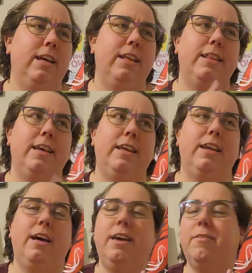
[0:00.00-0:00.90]
and then
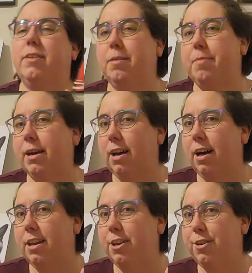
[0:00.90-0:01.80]
i will get back
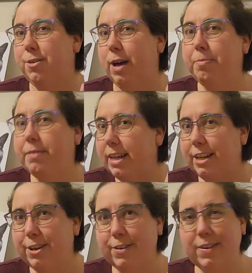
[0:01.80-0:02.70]
on to update
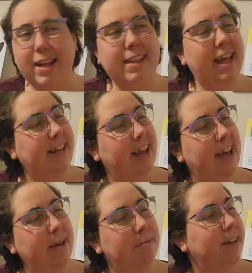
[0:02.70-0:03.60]
you at that
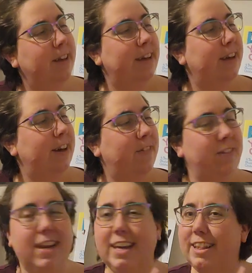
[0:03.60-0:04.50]
time
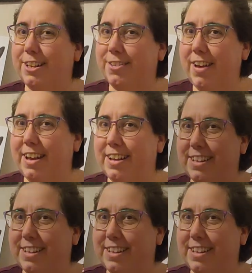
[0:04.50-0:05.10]
when i get this read